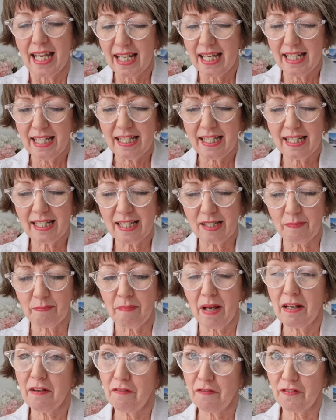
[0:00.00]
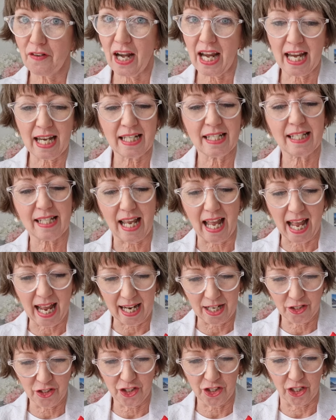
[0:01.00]
Is my friend
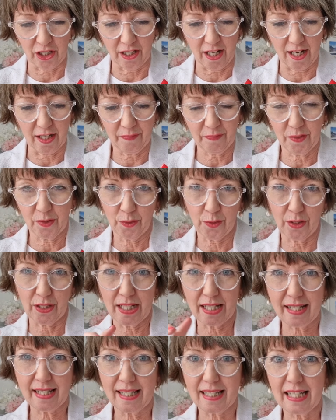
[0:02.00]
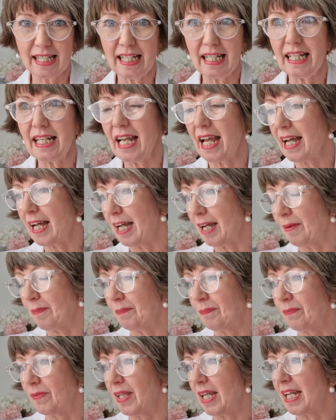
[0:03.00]
Angela, who you see
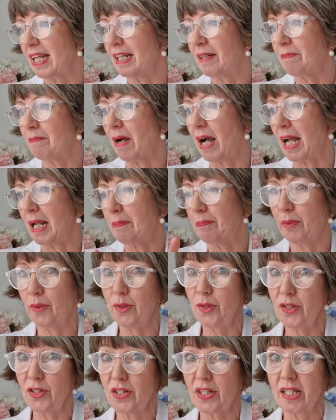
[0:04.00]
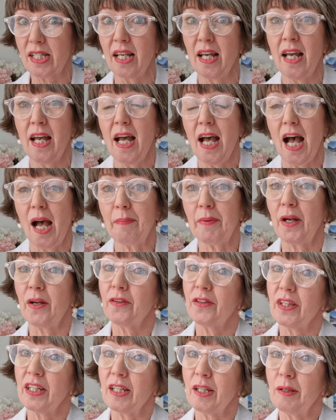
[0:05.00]
in my posts
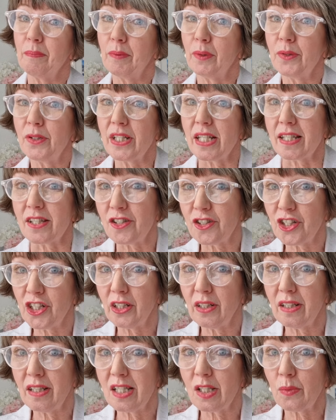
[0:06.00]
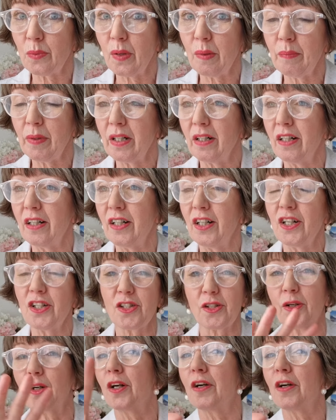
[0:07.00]
about the Blue Tits Chill Swimmers